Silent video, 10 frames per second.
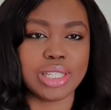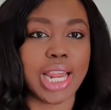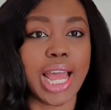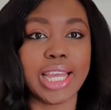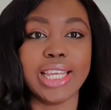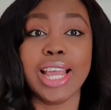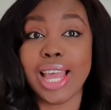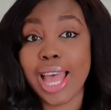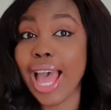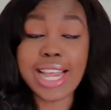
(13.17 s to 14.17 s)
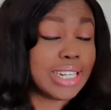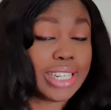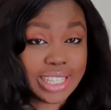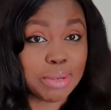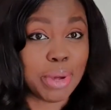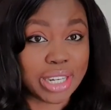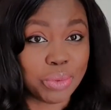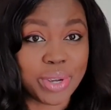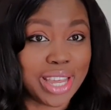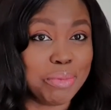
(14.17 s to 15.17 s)
Like, I didn't listen by the
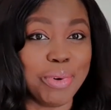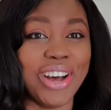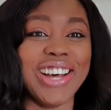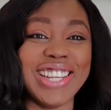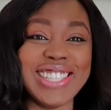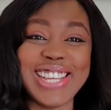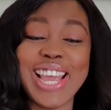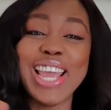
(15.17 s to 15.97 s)
way, but